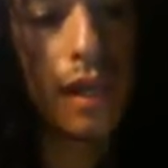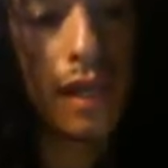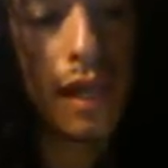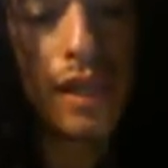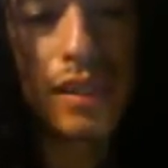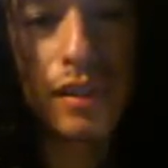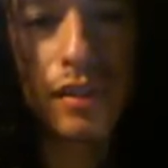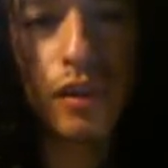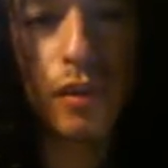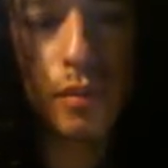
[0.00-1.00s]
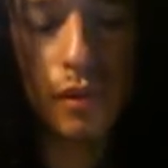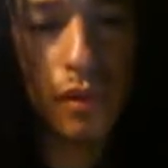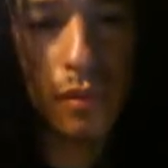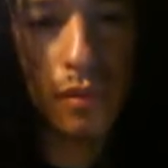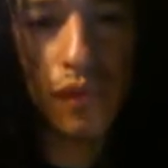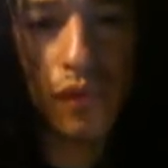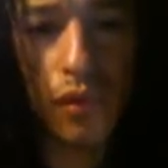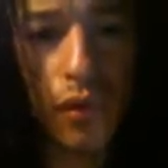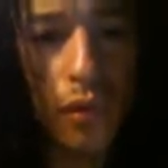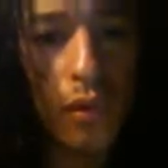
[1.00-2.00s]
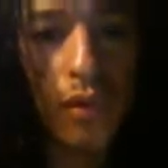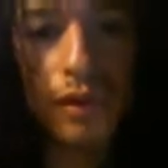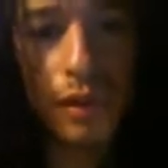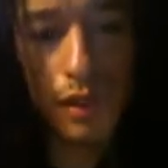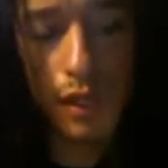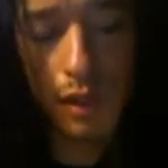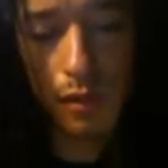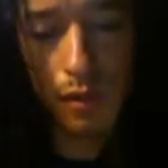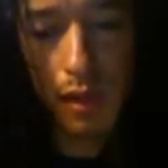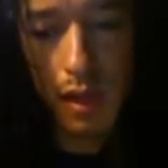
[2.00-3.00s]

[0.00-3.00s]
and ancient term, terms for the world in general,